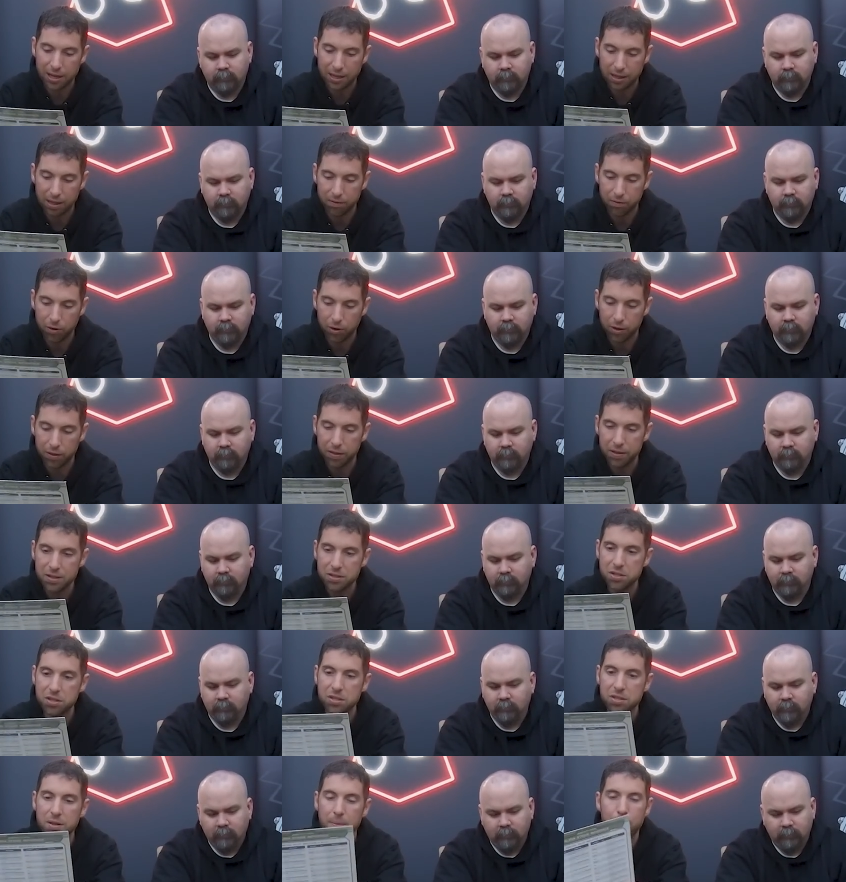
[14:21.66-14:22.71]
Speaker 1: they live on.
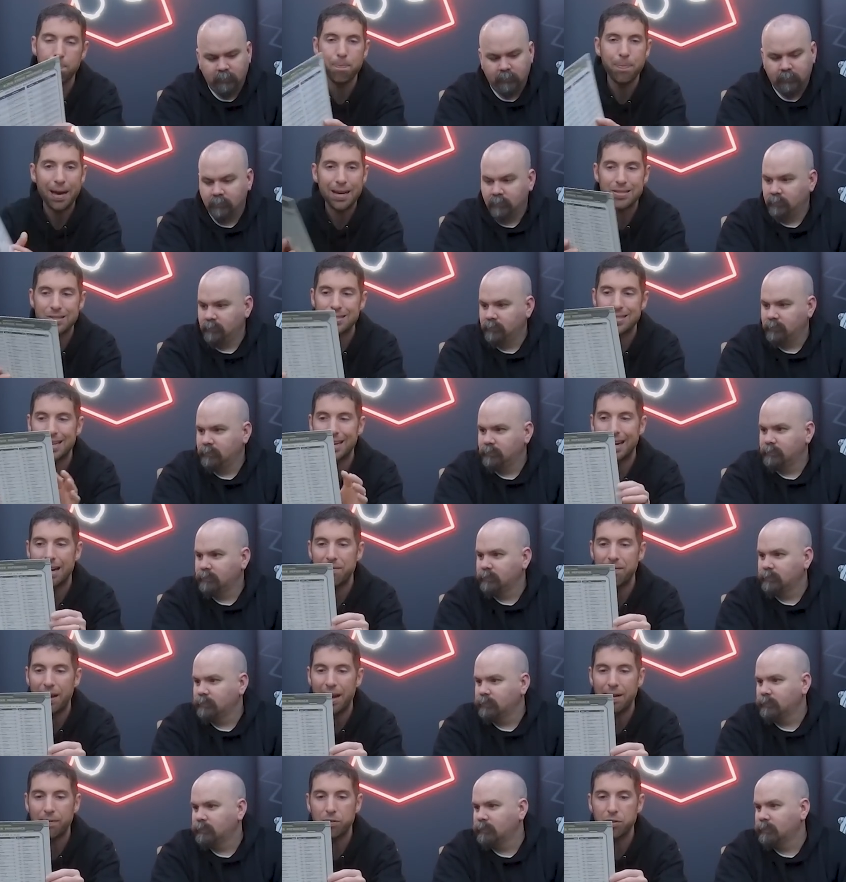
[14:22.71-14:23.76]
This is the best thing
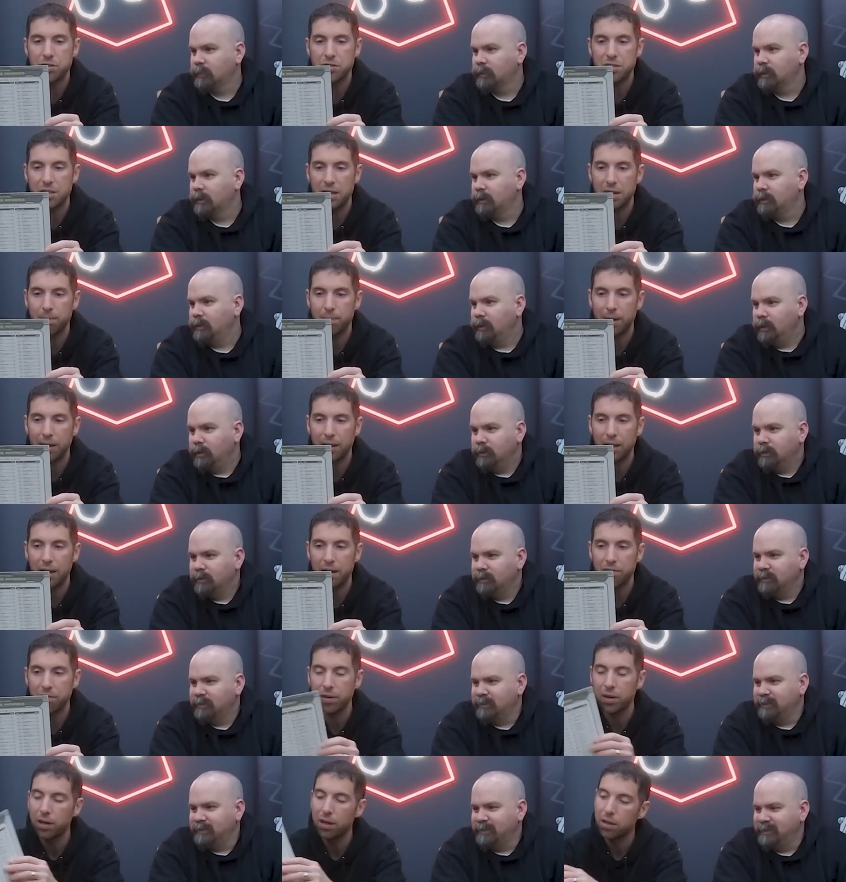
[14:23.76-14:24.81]
I've ever seen in my
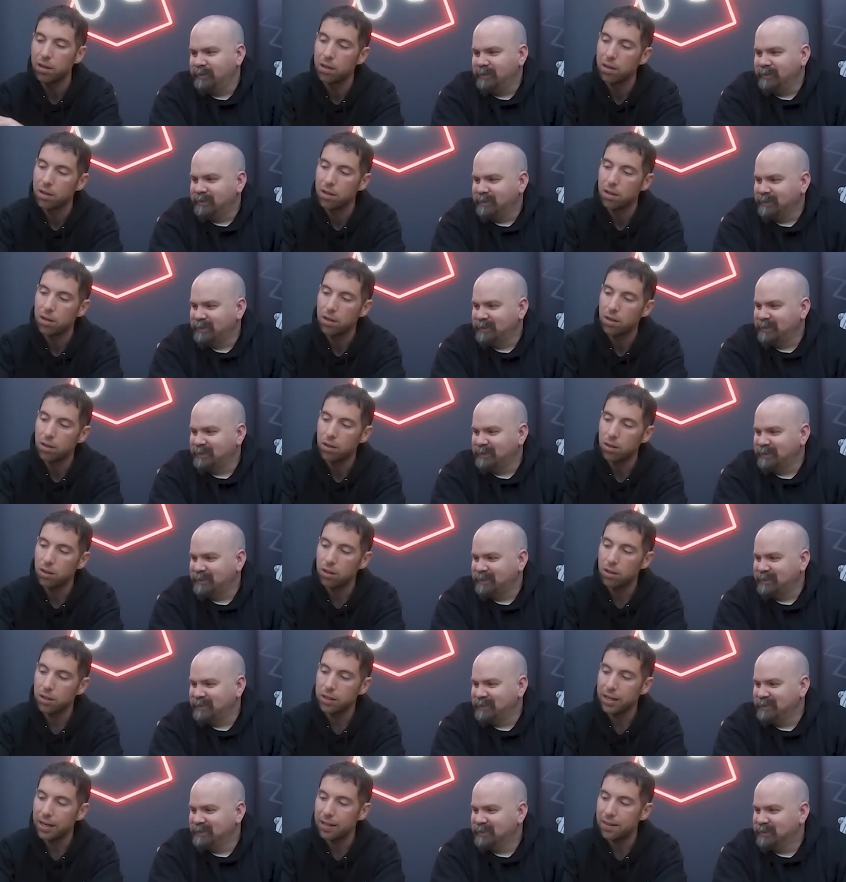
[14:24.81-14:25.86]
life.
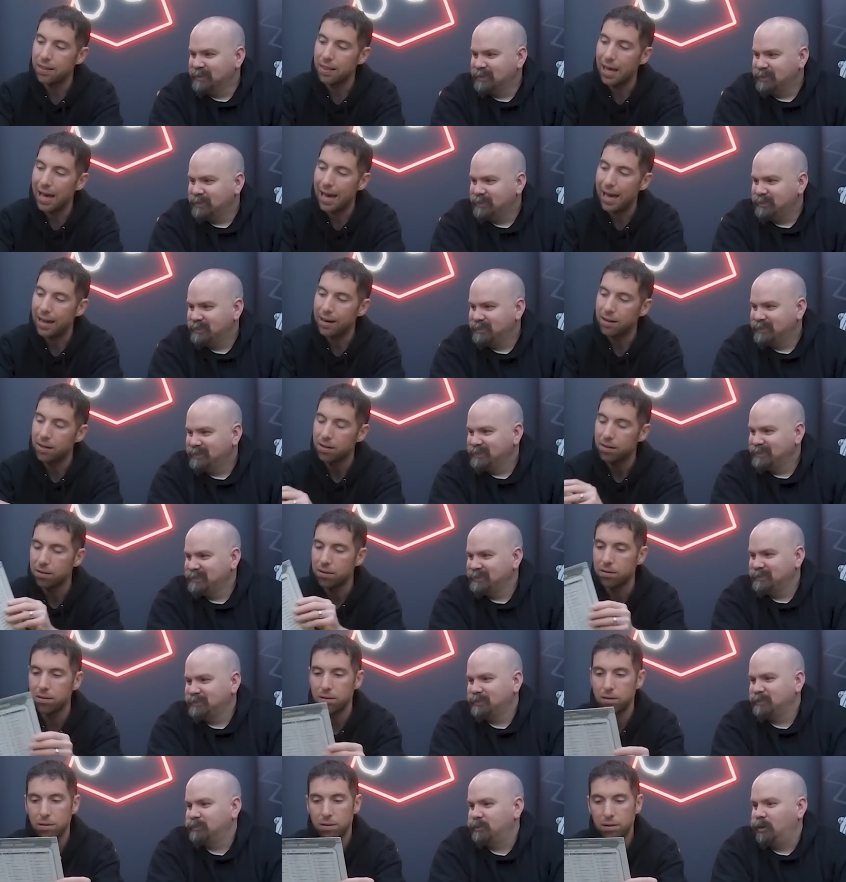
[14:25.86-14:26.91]
Look at that.
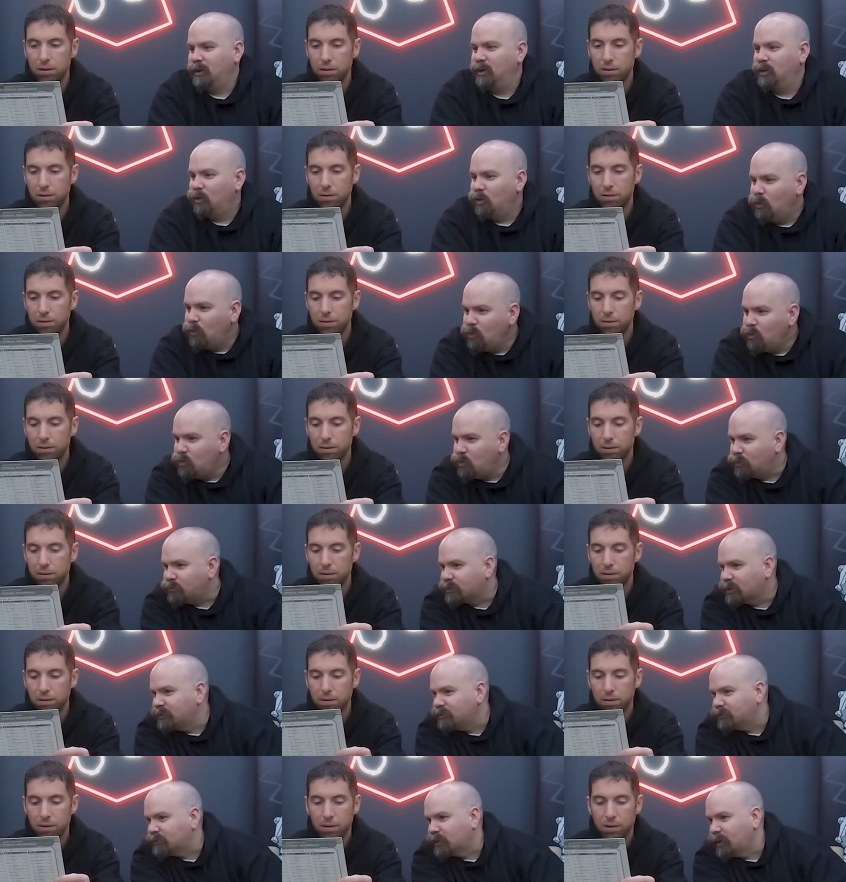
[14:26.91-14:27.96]
Speaker 2: Oh, it's
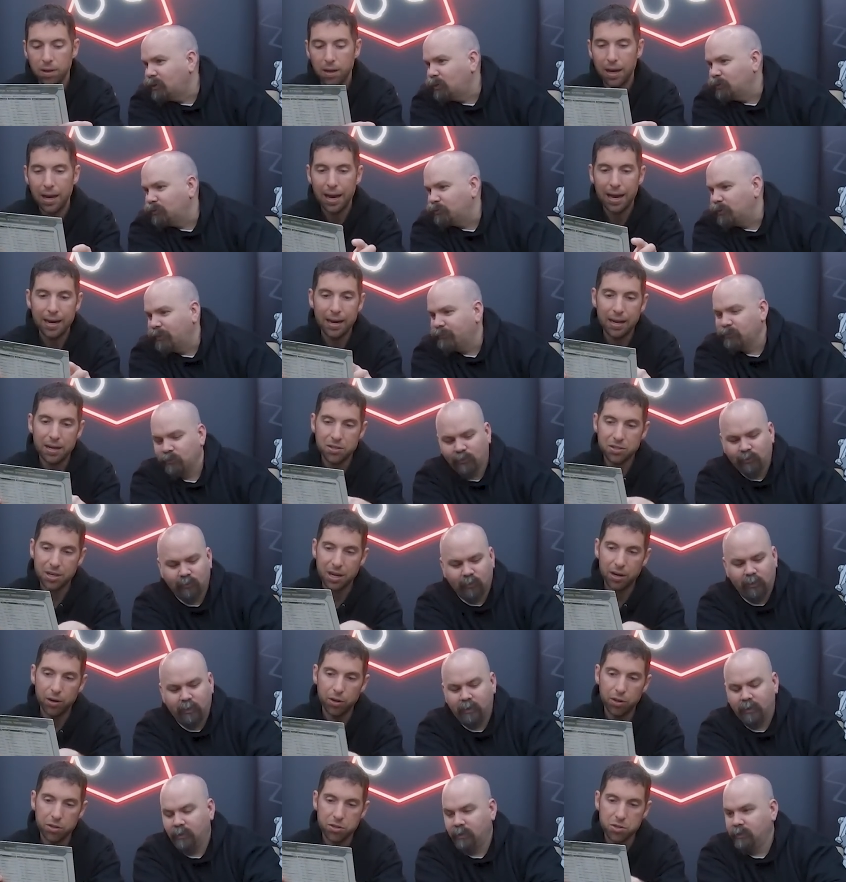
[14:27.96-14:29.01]
because it's
Speaker 1: got all the and it's
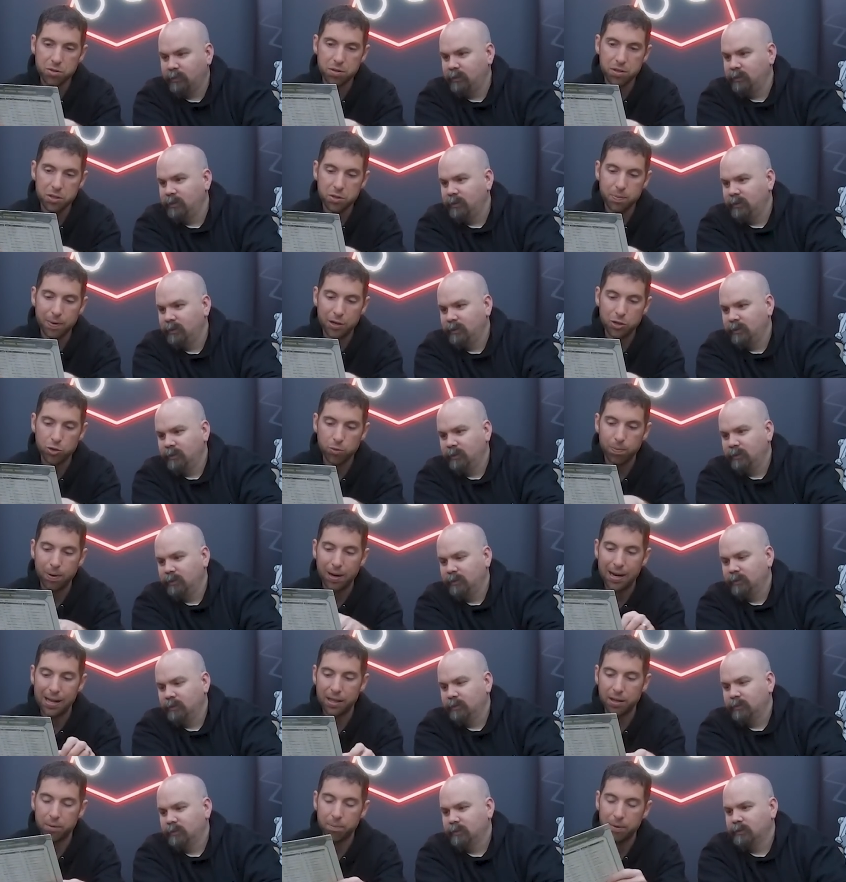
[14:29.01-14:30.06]
got all the, the special
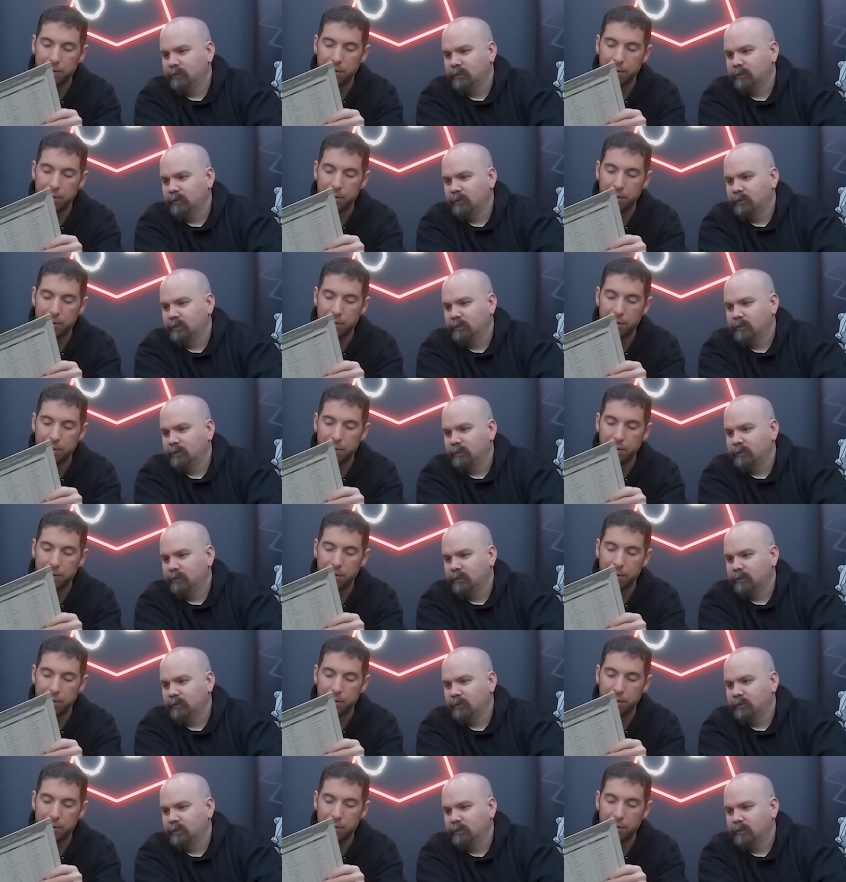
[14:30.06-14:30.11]
pilot